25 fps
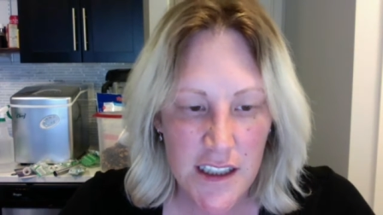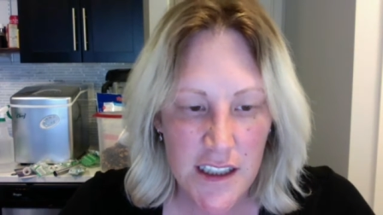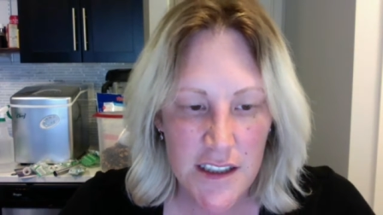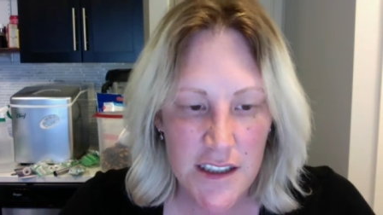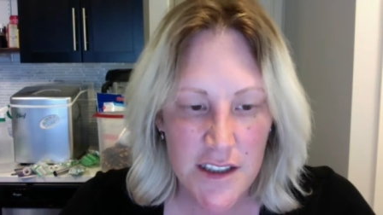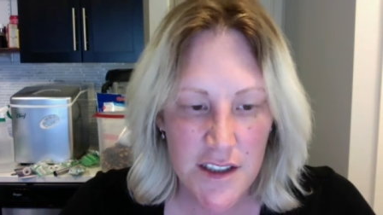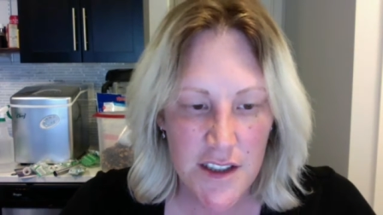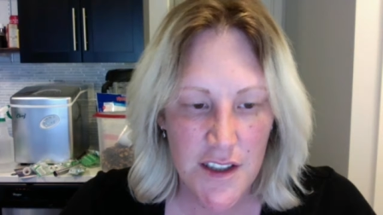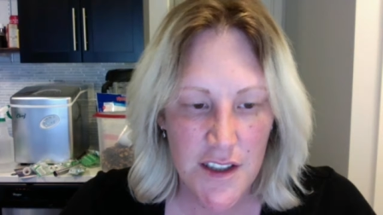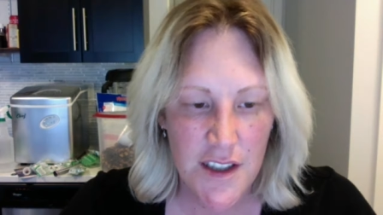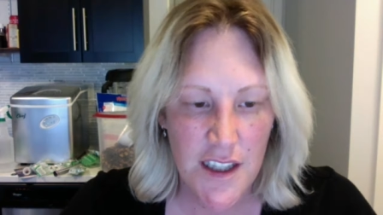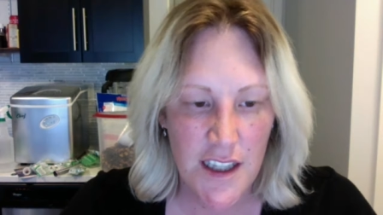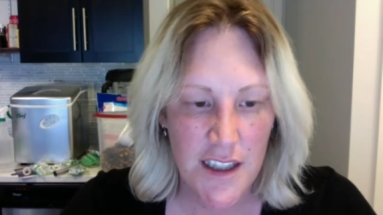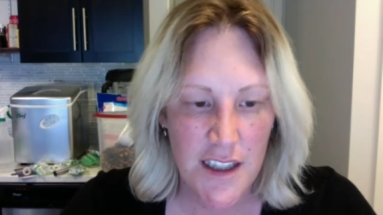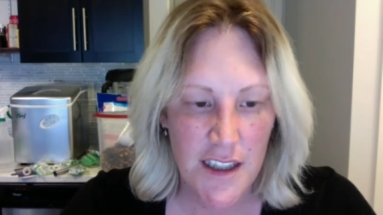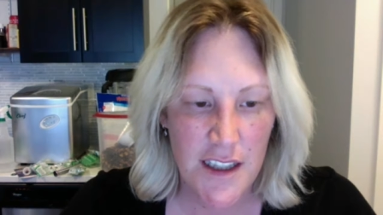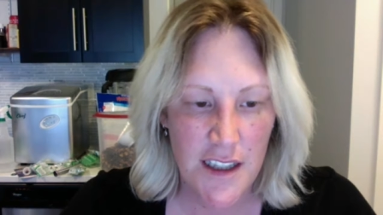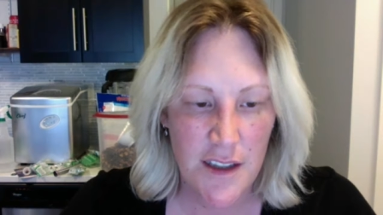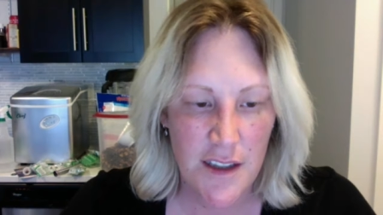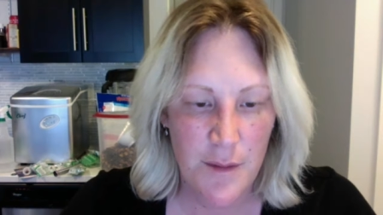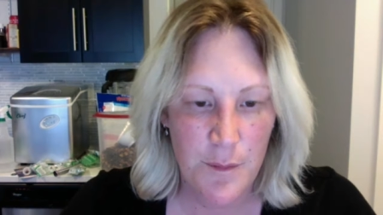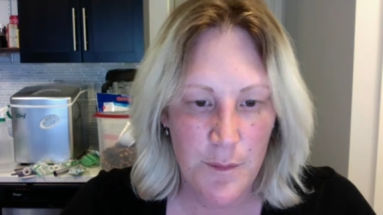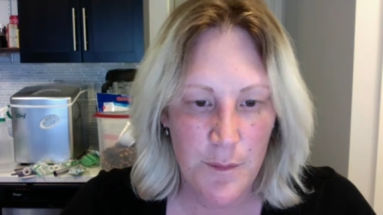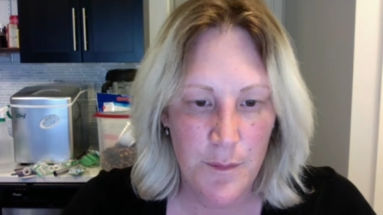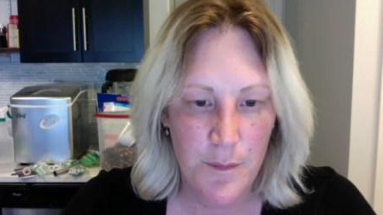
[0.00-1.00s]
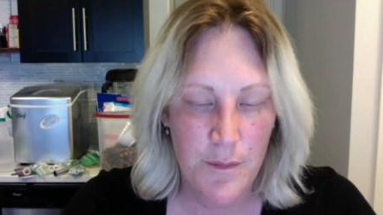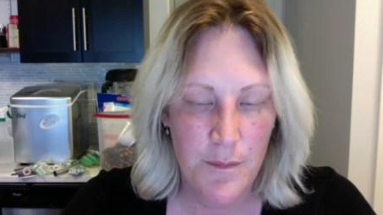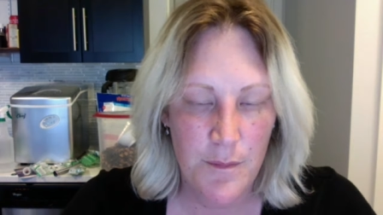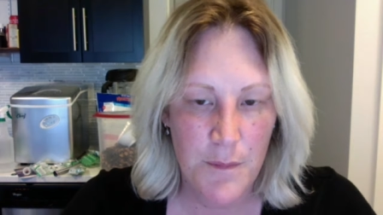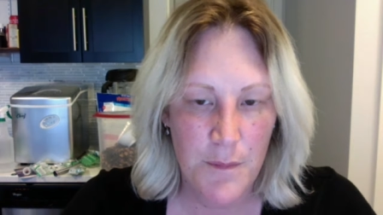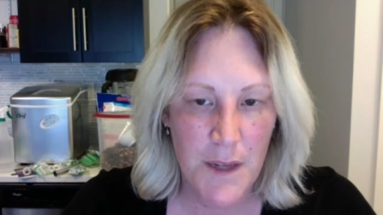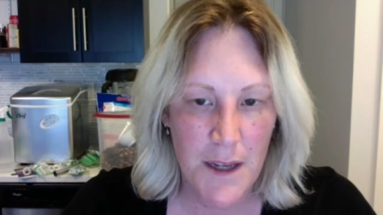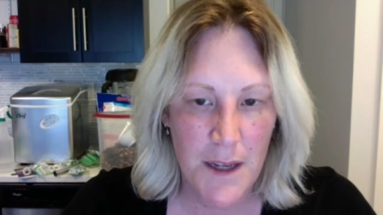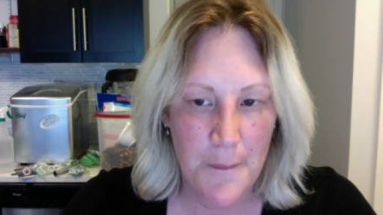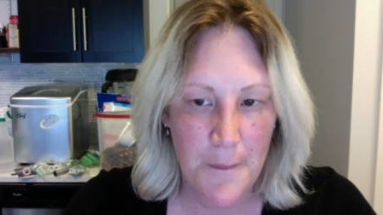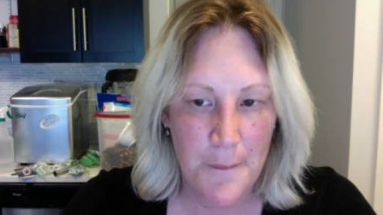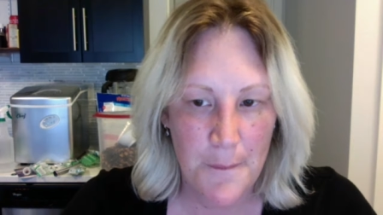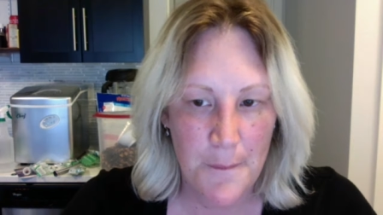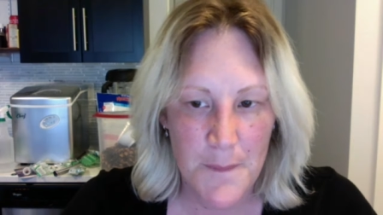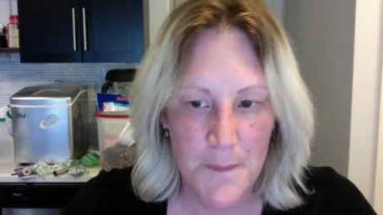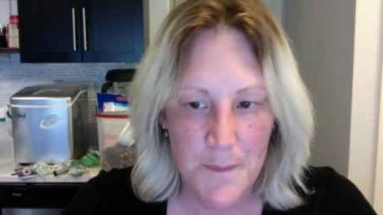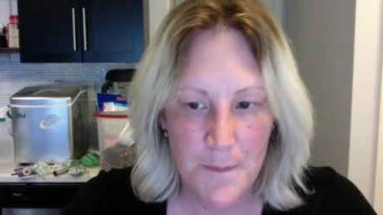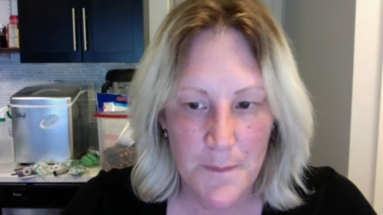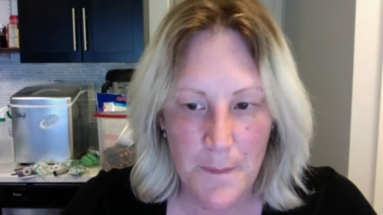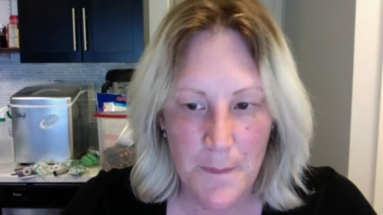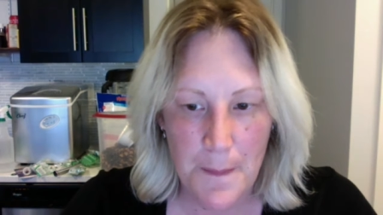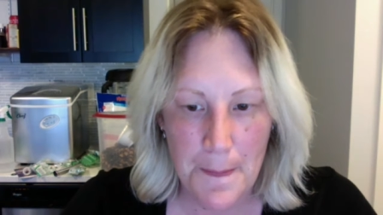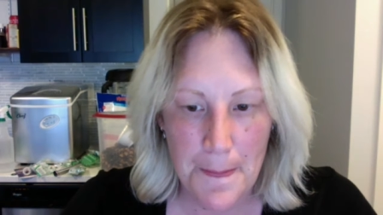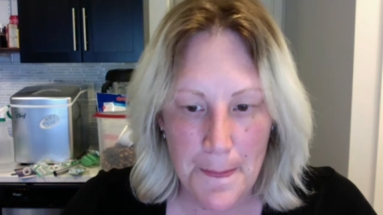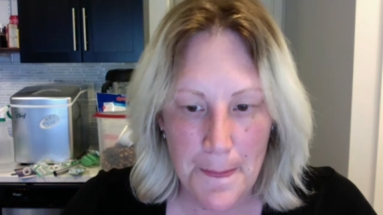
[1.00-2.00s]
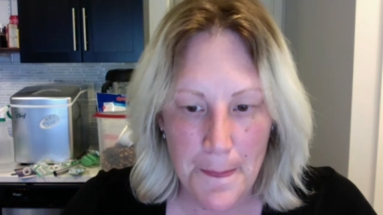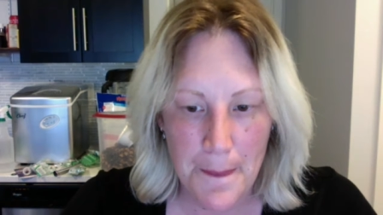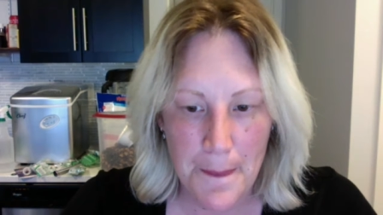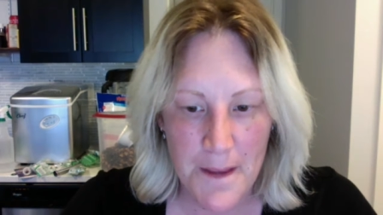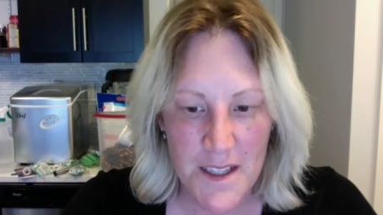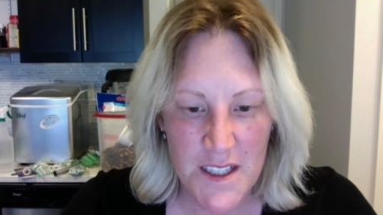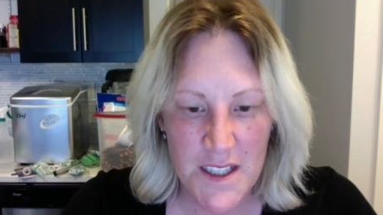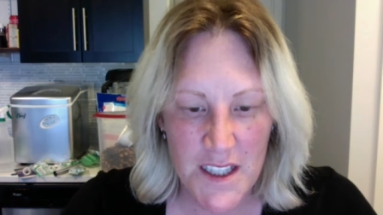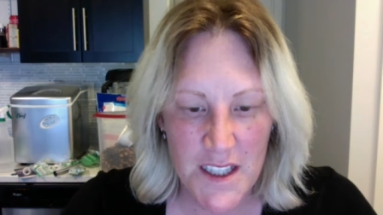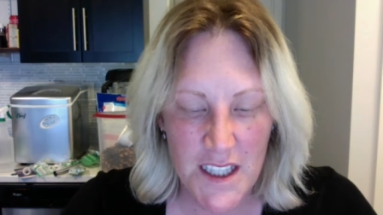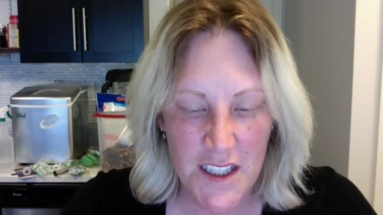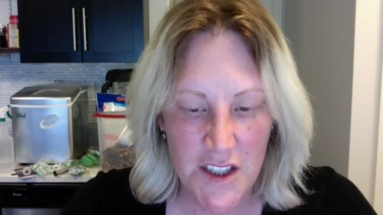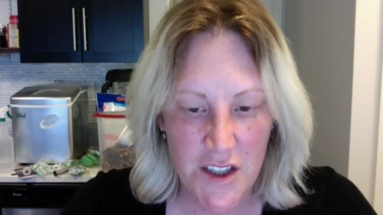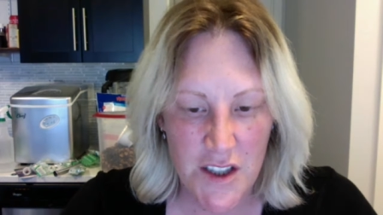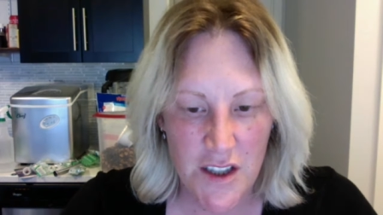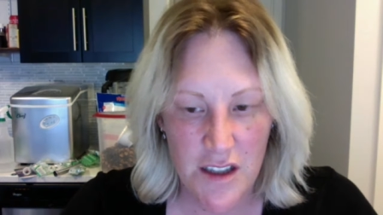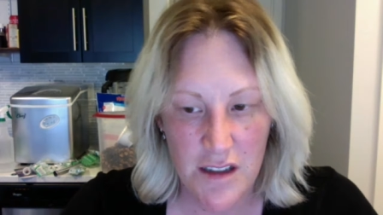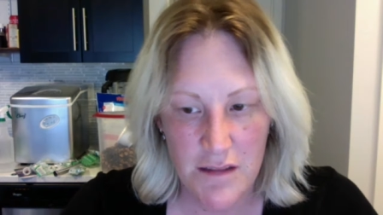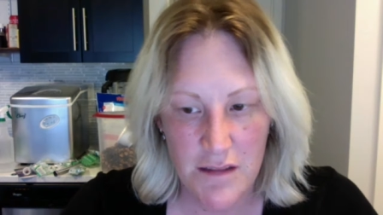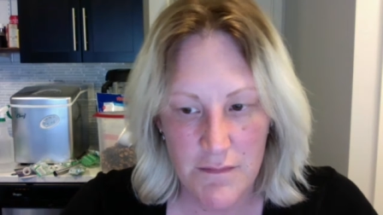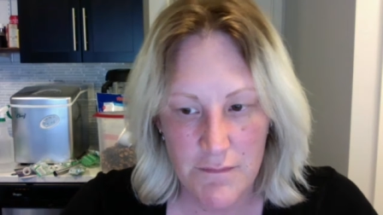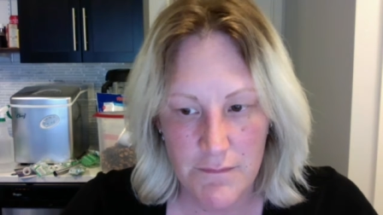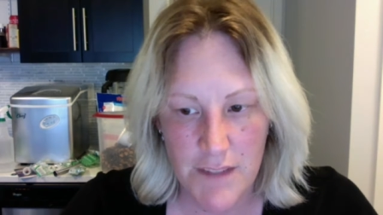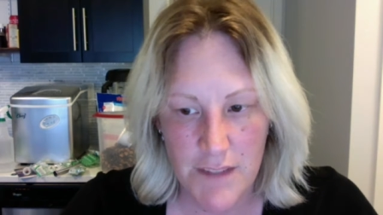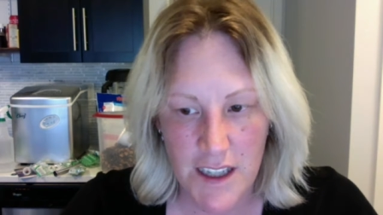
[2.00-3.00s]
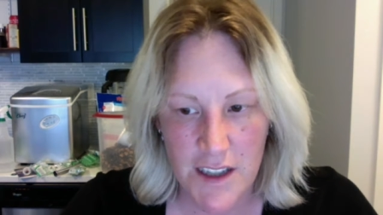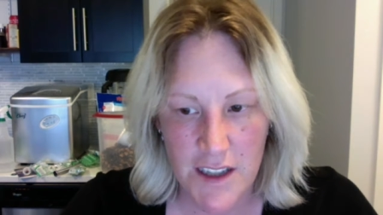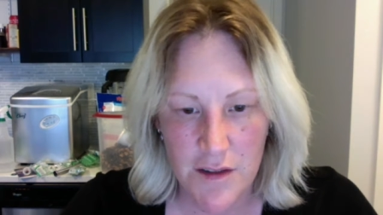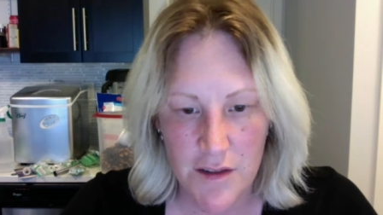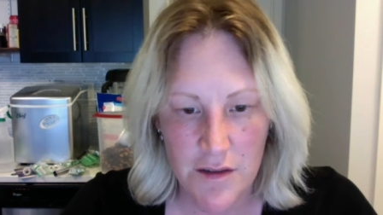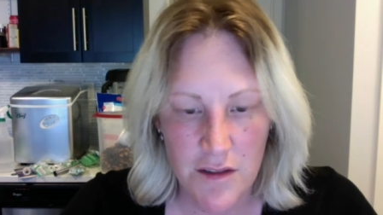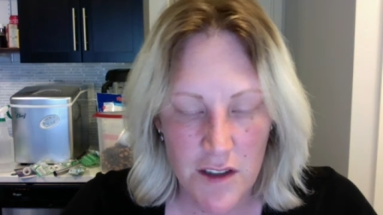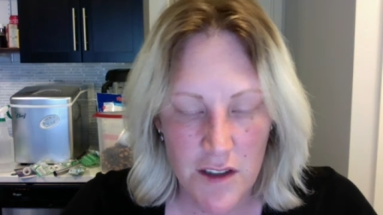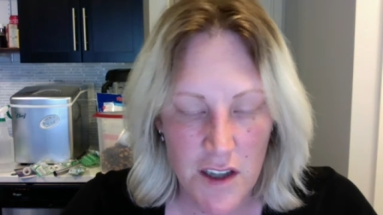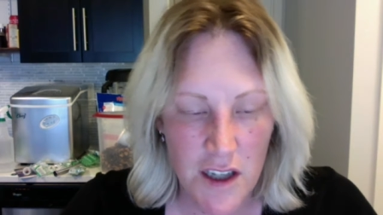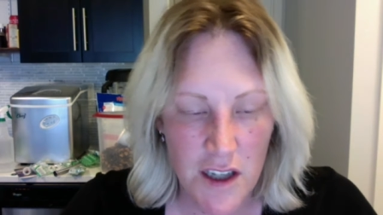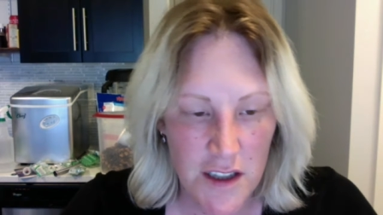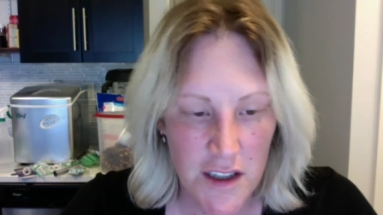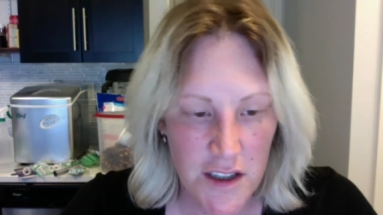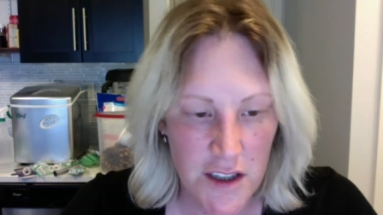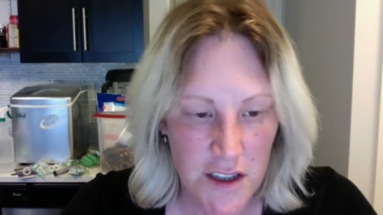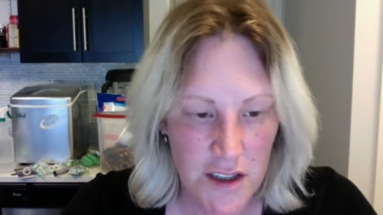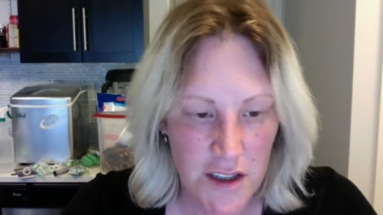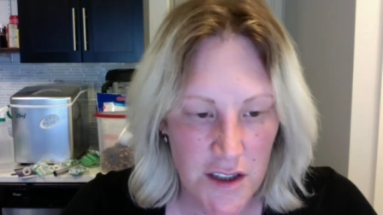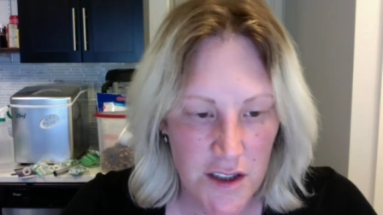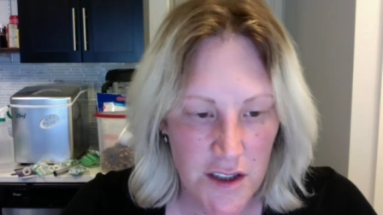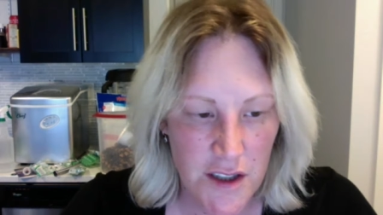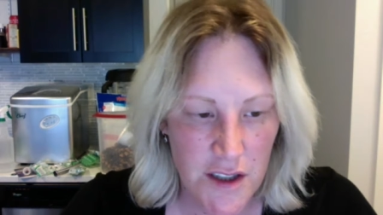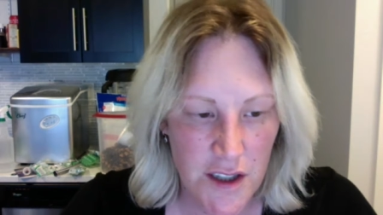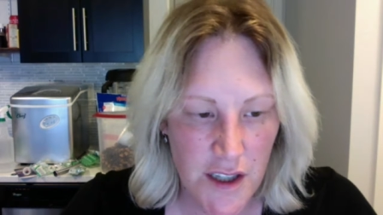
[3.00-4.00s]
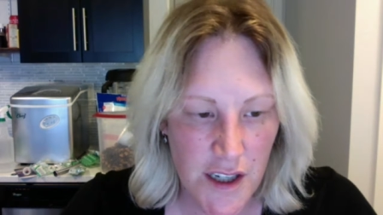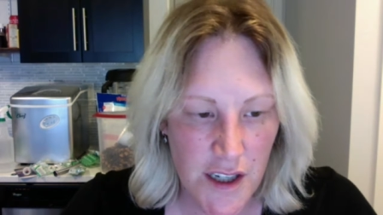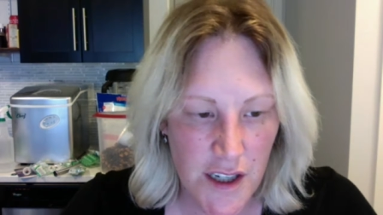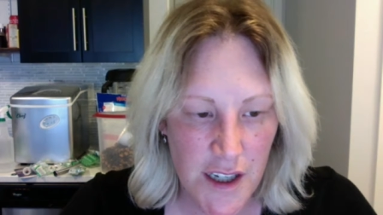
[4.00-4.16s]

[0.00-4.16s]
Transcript: so that the um, so that your endocrinologist